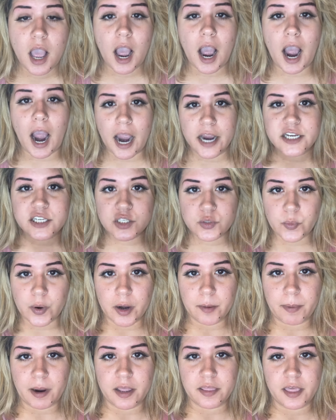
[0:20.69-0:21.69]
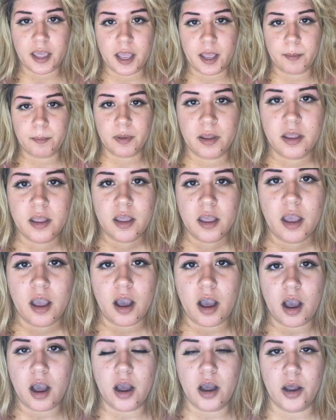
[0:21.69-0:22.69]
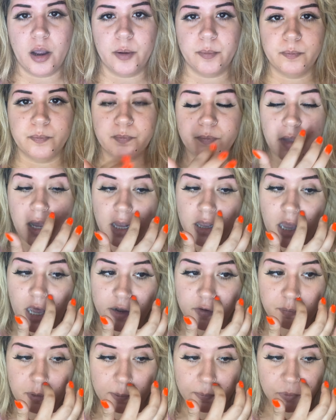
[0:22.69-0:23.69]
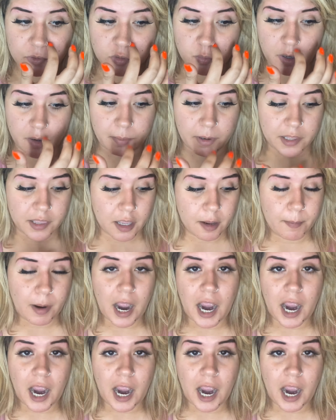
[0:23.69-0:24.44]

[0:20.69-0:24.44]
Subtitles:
I swear by them. A lot of people swear by them.